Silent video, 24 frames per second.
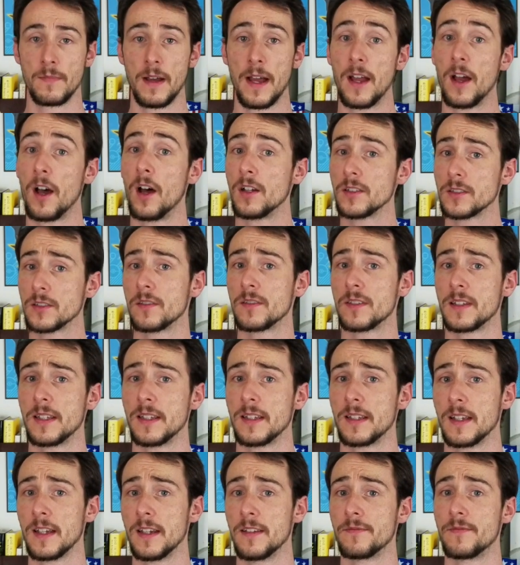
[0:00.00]
I also
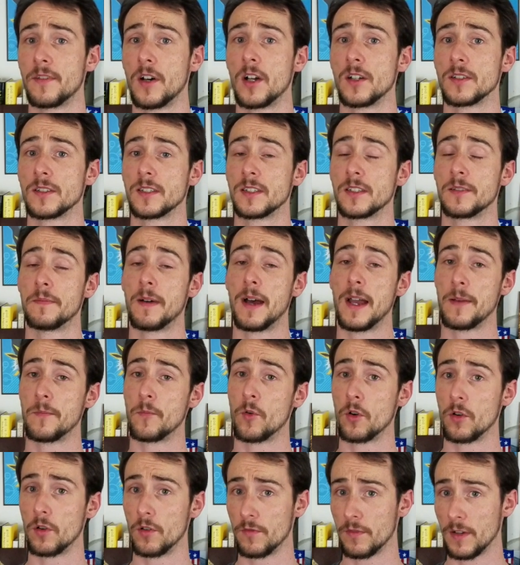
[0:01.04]
think it falls into my
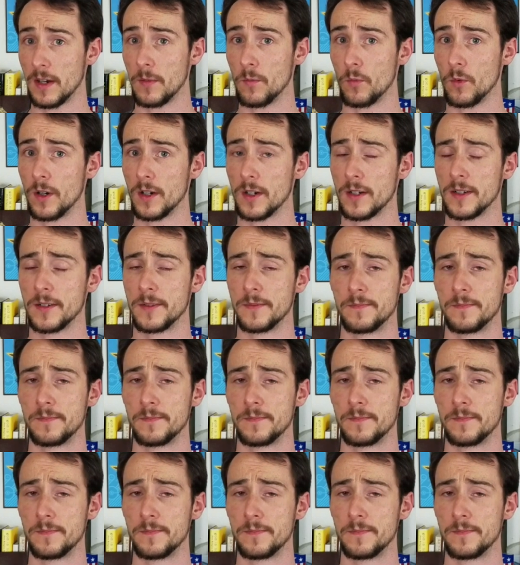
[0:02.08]
moral framework.